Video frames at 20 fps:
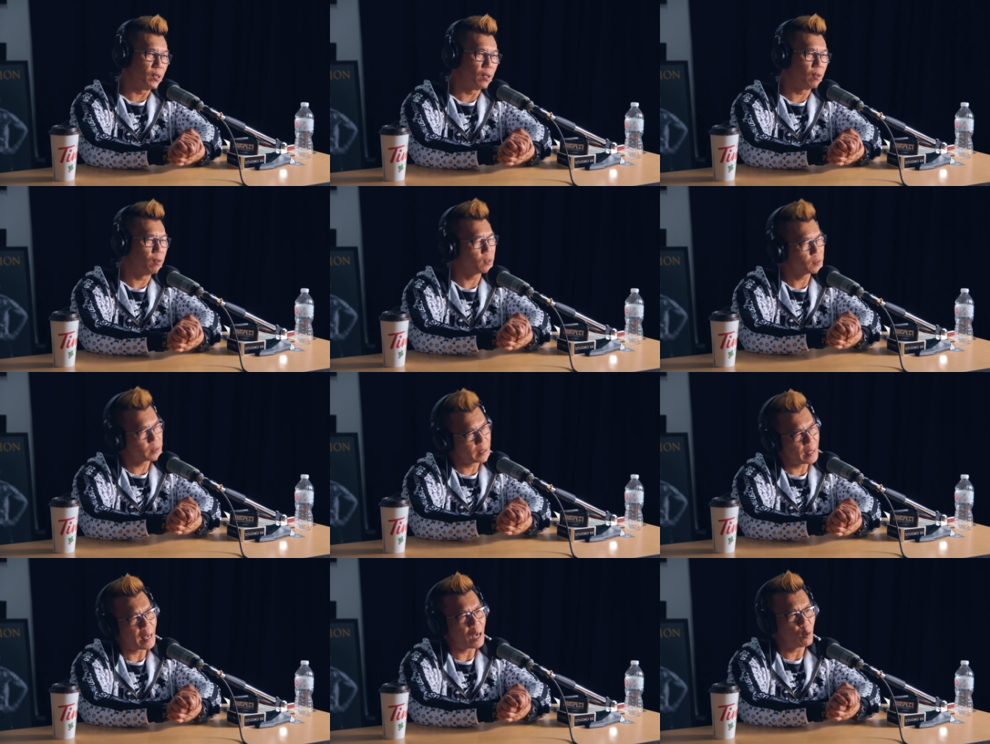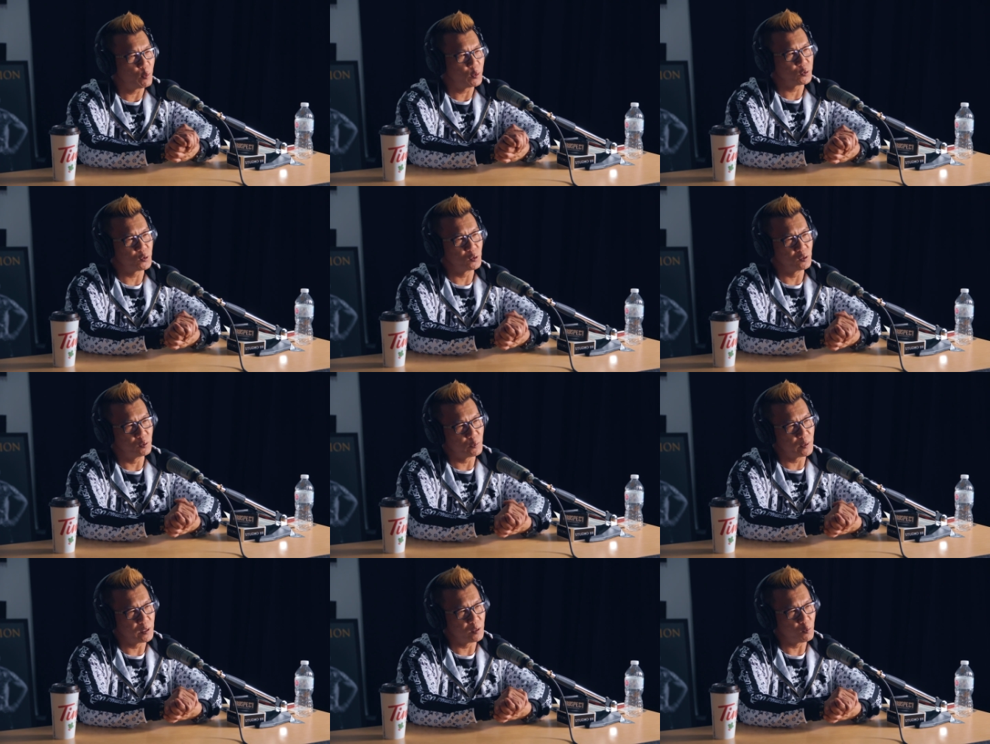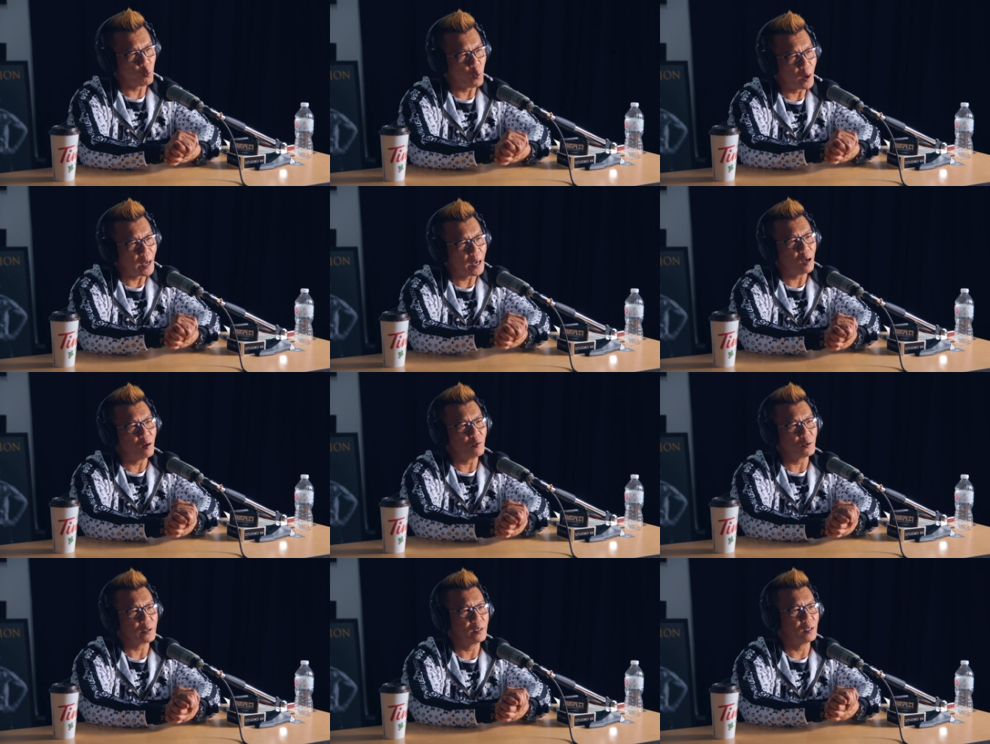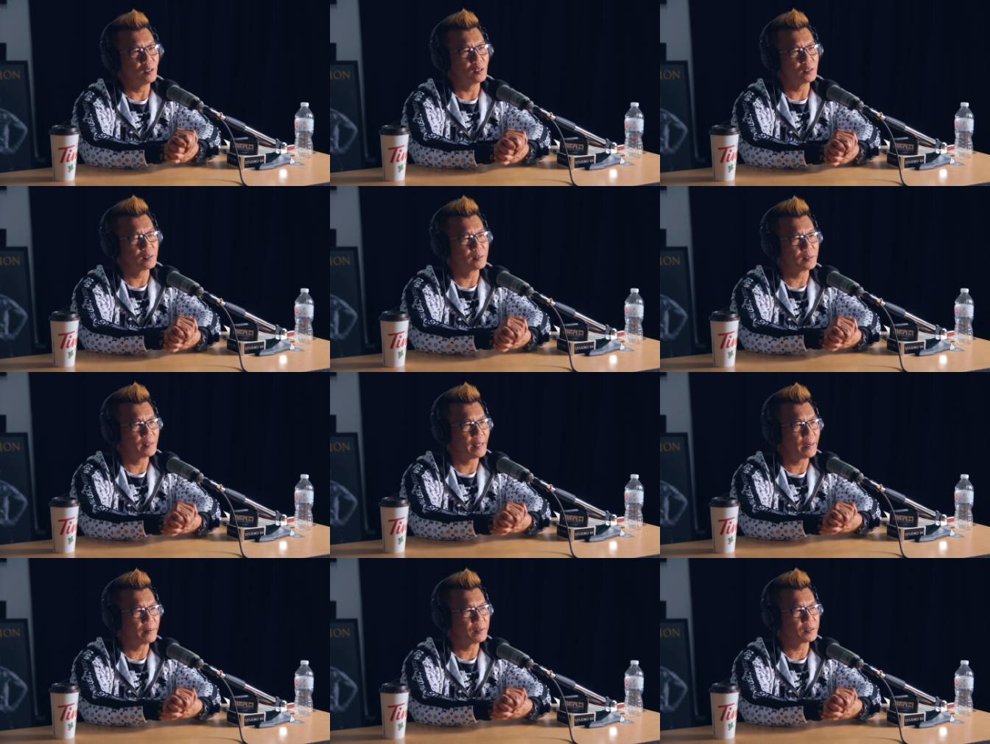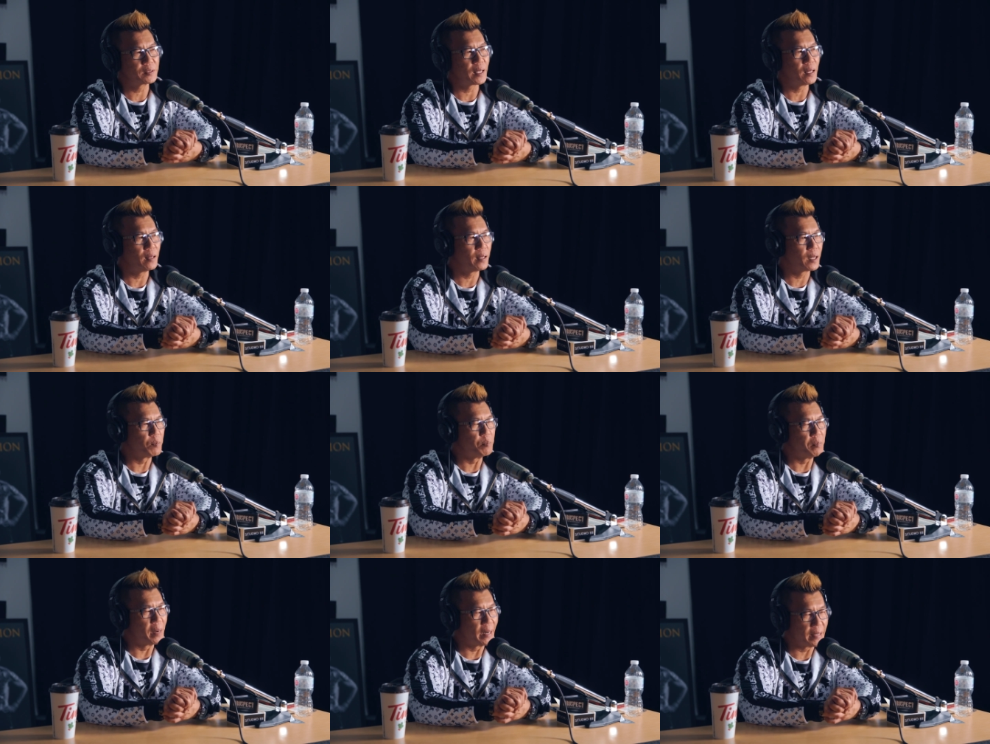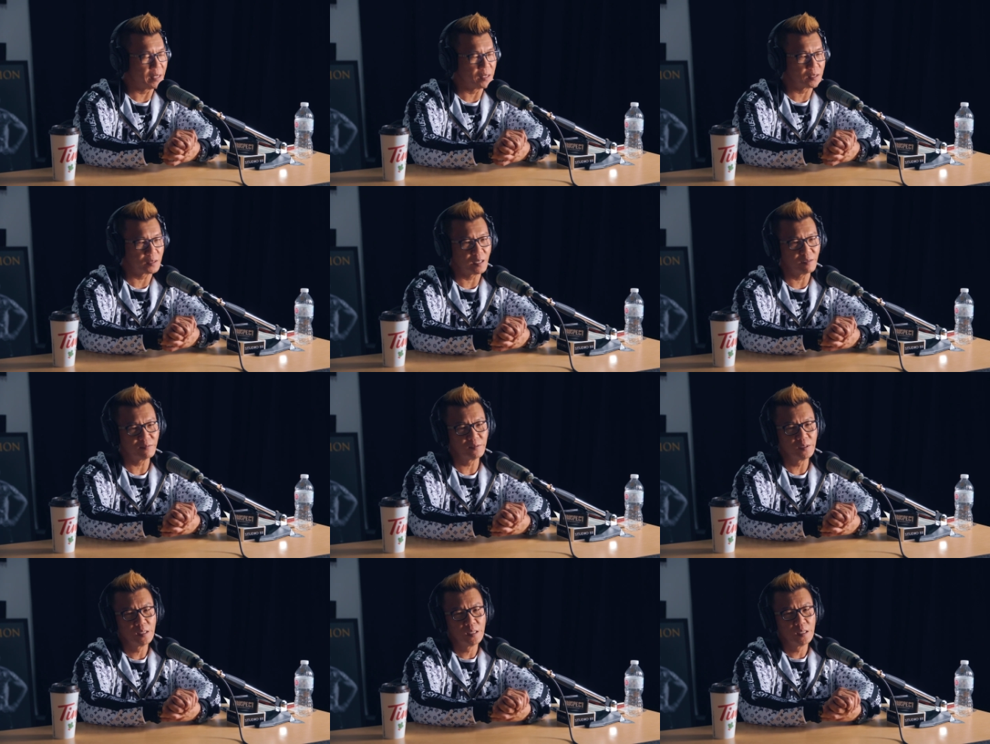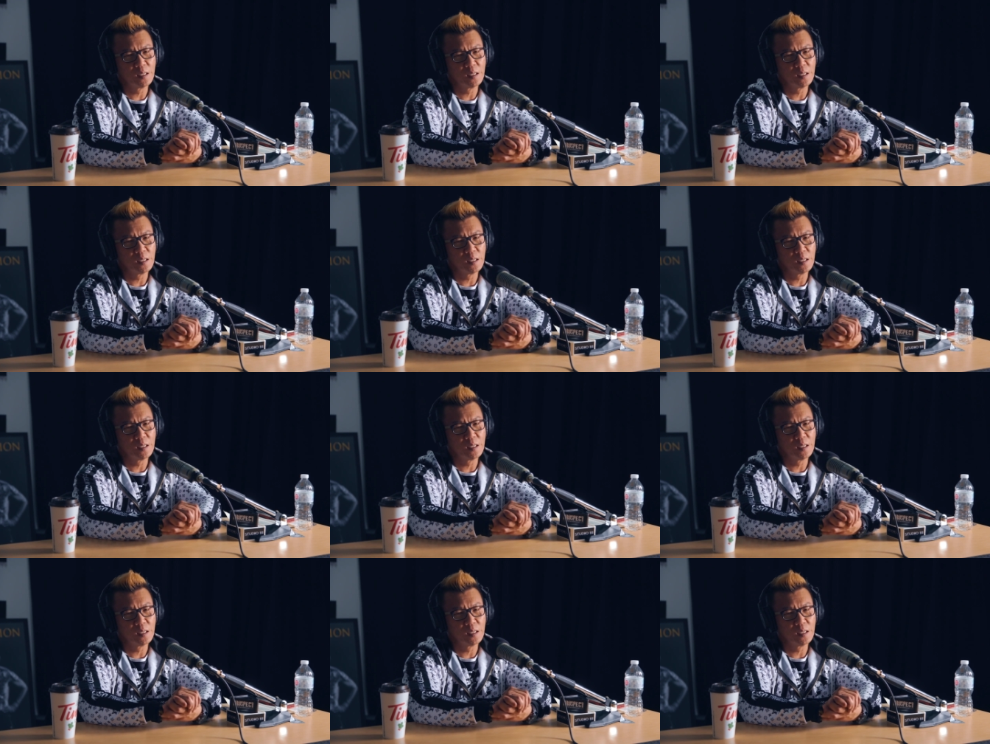It looks like Howie's doing really well. It's just that he's got a lot of money and stuff.